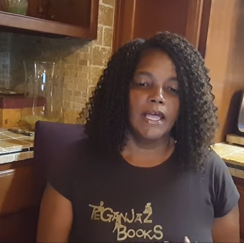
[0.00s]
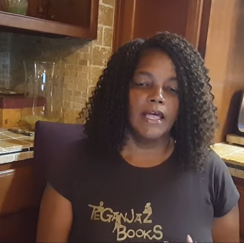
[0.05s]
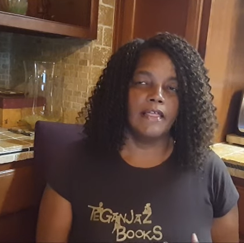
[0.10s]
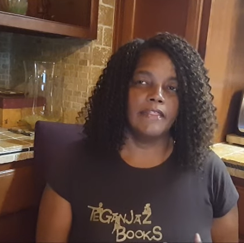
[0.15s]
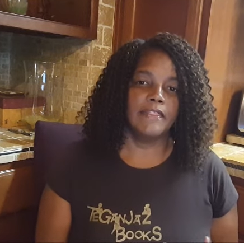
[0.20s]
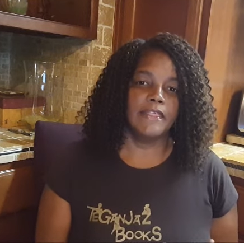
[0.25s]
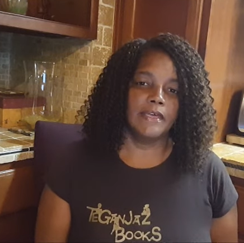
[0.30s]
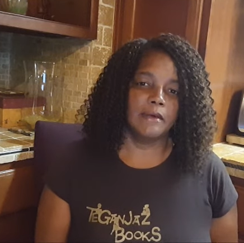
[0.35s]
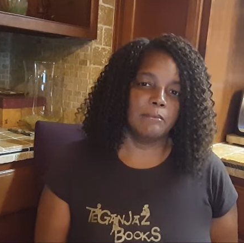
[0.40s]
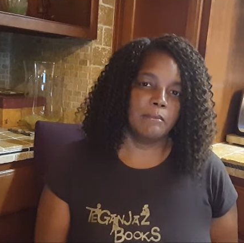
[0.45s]

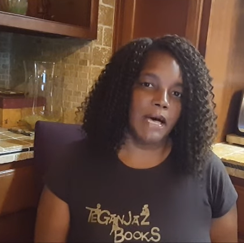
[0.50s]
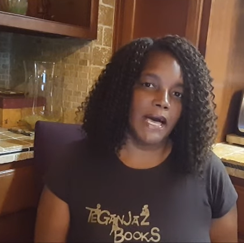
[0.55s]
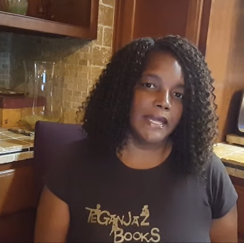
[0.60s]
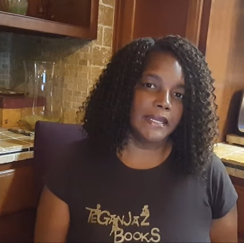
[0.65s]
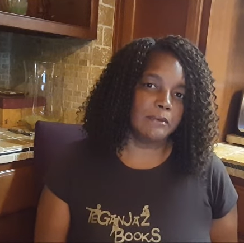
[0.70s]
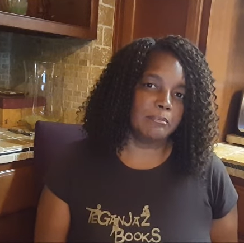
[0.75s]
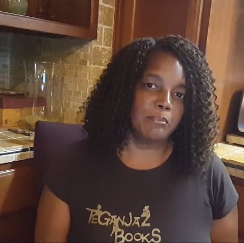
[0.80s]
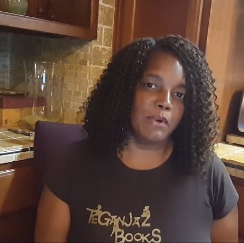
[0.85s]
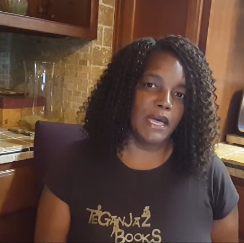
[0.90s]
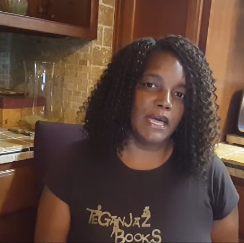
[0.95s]
And then
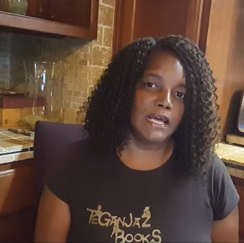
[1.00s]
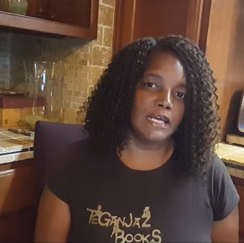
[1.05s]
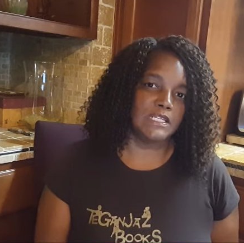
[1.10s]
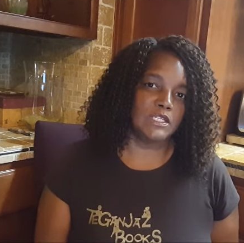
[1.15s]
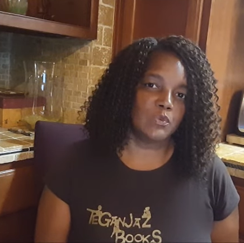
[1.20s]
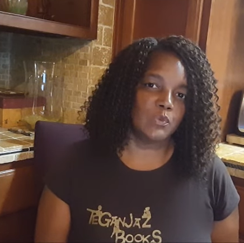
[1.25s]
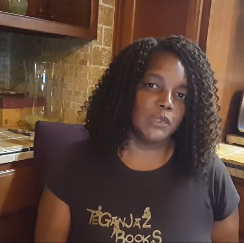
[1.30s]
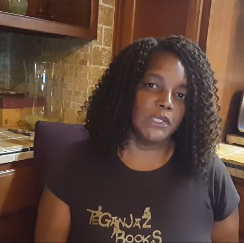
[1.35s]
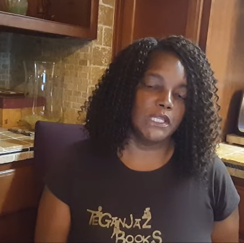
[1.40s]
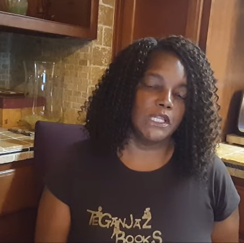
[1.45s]
Mike
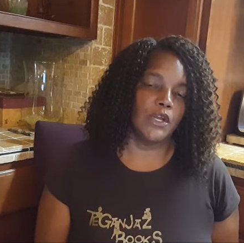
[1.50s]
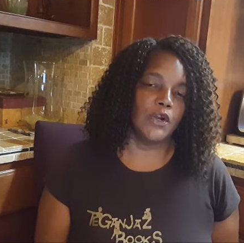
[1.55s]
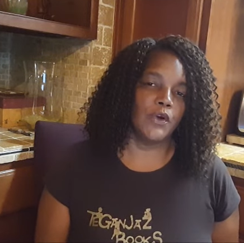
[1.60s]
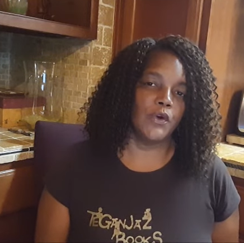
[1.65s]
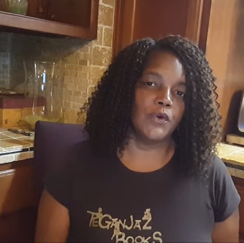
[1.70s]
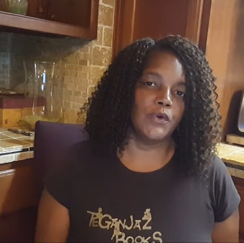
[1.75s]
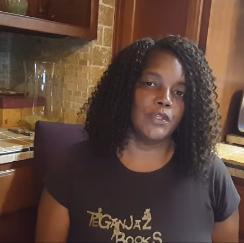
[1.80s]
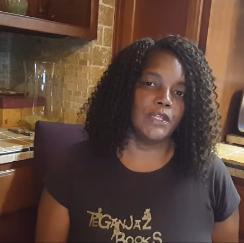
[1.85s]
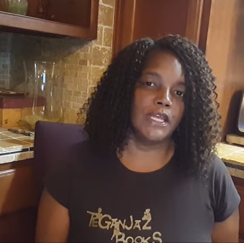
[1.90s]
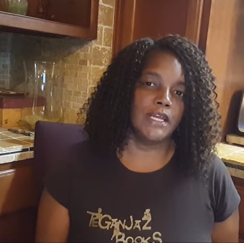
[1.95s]
Bass, we
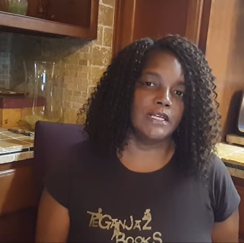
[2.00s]
learned,